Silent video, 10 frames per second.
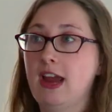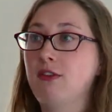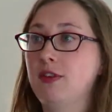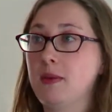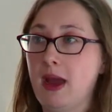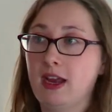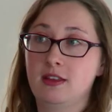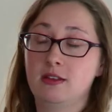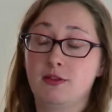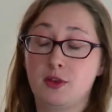every
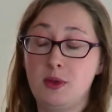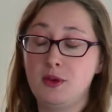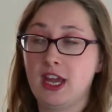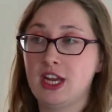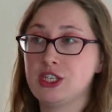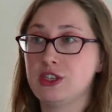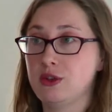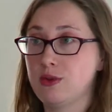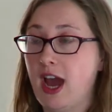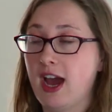method of communication that
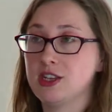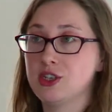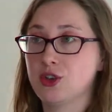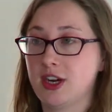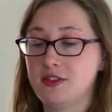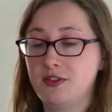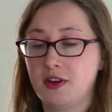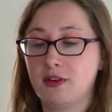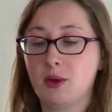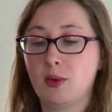you can to try to
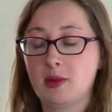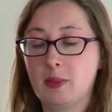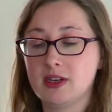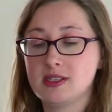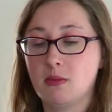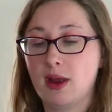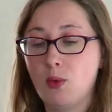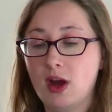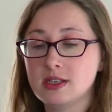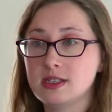figure out what the person might
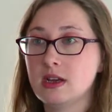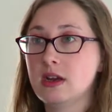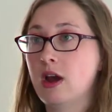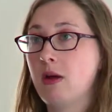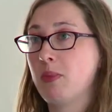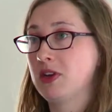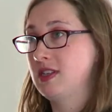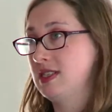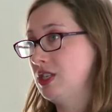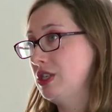want, but a
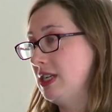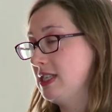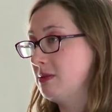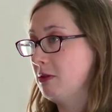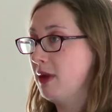decision needs to be